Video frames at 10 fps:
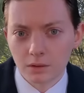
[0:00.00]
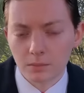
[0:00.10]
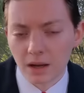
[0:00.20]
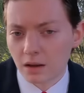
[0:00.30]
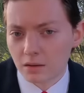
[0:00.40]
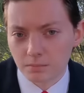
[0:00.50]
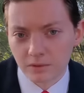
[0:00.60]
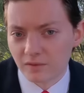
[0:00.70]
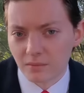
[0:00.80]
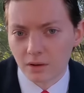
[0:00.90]
You might
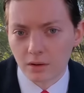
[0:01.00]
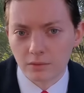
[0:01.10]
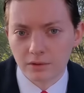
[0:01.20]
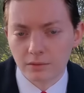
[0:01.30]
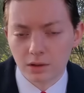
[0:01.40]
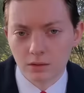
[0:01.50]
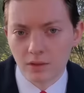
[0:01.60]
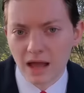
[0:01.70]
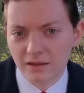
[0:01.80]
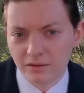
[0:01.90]
be familiar with you know
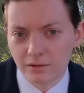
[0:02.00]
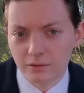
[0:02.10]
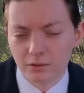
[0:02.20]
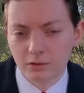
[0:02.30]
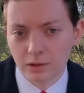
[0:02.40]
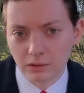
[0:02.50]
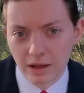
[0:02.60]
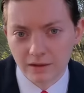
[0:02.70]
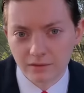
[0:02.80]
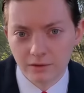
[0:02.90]
last year, early
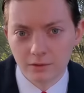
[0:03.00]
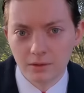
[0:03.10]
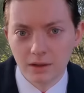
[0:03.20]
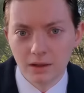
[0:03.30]
last year,